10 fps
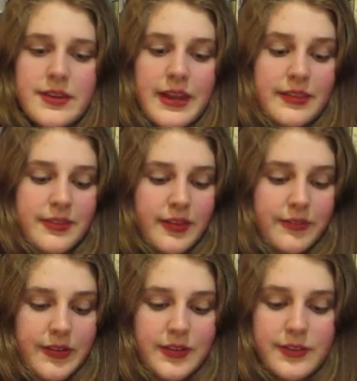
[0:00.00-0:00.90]
hints of
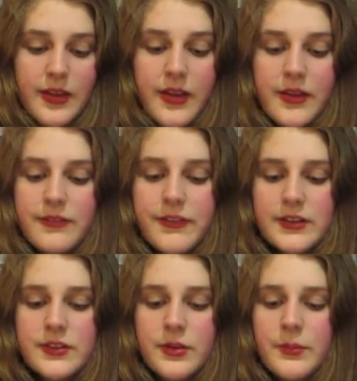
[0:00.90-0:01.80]
his
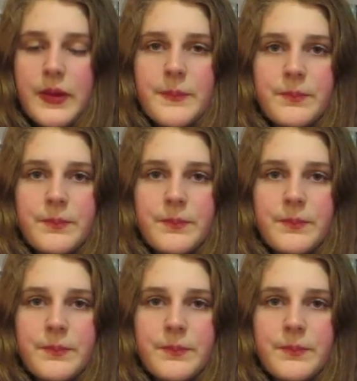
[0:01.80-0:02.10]
victim